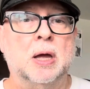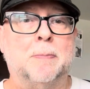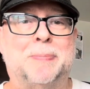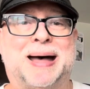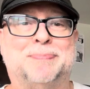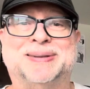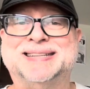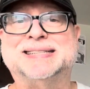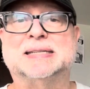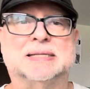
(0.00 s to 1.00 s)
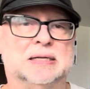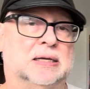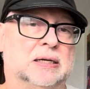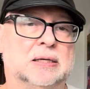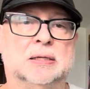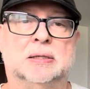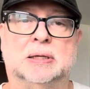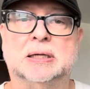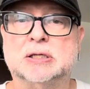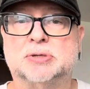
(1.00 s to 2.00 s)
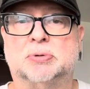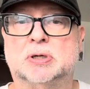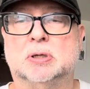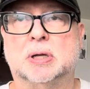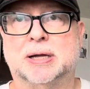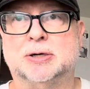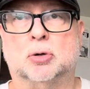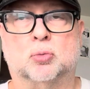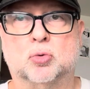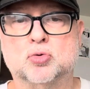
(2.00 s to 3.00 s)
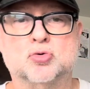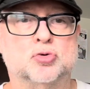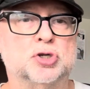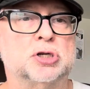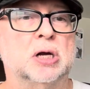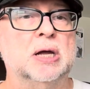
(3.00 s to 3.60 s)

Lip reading: Baplicity, Israel, and Rouge.